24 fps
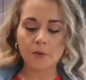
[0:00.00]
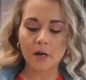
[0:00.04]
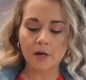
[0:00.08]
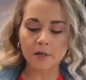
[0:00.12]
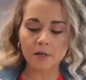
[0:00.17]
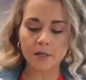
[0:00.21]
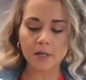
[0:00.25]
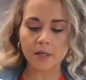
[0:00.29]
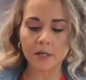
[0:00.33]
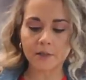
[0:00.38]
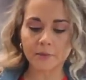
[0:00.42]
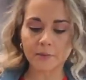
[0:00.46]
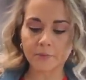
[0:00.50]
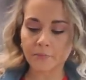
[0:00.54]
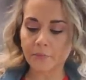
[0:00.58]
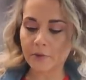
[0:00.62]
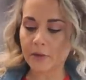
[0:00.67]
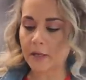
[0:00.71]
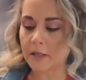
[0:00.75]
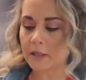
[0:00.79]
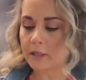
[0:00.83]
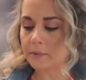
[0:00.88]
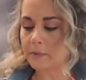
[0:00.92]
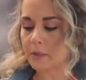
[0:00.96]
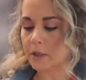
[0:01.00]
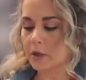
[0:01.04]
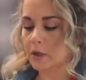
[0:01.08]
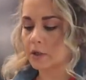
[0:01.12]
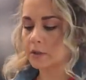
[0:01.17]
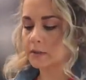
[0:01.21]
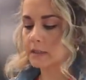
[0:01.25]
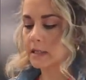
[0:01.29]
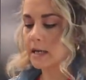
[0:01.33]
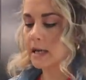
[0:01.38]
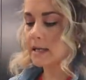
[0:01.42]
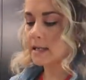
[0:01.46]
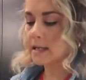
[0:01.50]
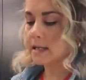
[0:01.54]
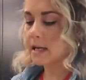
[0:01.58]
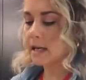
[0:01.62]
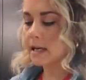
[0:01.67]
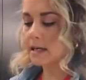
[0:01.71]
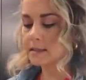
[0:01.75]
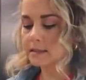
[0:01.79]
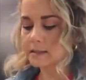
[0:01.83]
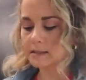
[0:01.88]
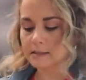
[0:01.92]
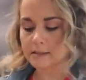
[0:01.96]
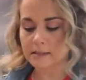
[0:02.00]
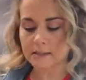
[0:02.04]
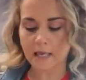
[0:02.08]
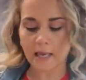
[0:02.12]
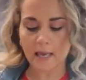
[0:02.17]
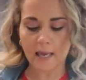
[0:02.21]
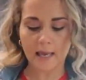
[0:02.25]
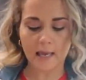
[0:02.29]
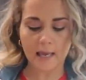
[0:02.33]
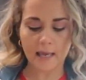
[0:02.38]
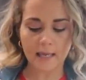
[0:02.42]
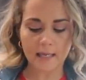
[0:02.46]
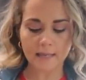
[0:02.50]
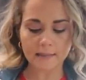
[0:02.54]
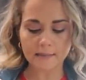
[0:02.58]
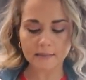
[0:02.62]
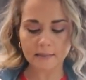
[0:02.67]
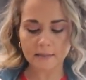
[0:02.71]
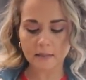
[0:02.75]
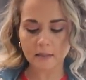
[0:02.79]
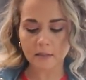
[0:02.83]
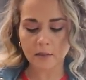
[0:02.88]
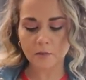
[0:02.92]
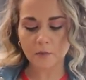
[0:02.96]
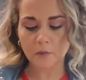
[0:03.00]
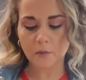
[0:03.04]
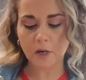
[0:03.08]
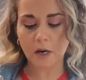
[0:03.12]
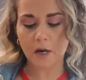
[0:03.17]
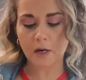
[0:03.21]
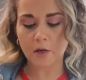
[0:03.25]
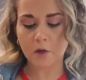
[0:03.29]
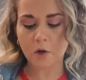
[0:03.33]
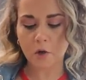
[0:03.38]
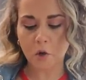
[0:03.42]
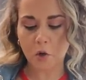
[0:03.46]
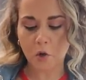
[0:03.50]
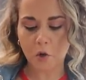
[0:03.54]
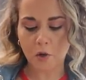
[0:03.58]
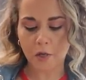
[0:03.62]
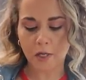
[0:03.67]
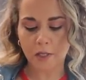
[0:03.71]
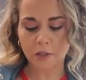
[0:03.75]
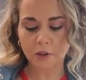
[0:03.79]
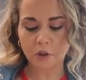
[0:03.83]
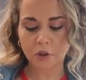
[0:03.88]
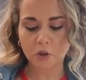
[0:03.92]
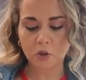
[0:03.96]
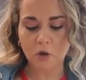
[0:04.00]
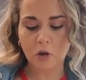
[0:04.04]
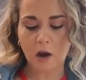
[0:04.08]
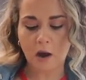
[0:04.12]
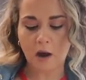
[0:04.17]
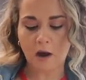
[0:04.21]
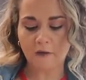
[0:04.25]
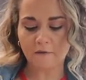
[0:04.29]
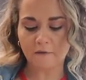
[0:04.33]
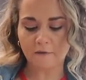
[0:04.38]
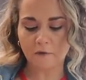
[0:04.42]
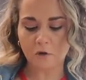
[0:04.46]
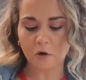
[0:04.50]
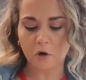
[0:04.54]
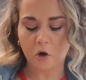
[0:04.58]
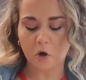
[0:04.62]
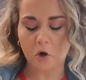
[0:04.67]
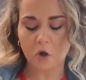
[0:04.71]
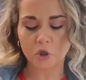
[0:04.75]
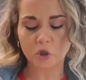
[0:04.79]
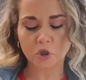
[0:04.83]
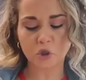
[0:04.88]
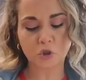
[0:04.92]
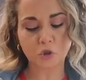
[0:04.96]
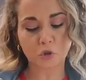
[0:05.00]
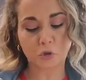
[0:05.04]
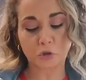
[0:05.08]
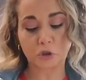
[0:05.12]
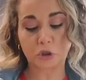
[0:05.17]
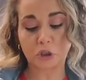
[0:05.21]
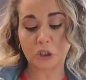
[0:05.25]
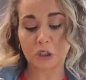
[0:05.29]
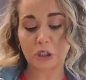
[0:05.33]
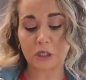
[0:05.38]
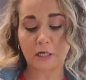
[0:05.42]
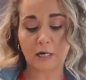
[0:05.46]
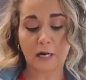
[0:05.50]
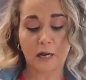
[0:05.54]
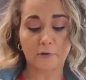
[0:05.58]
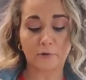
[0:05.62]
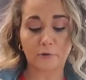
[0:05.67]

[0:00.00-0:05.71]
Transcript: We are getting ready because like I said, we are going to have lunch or dinner.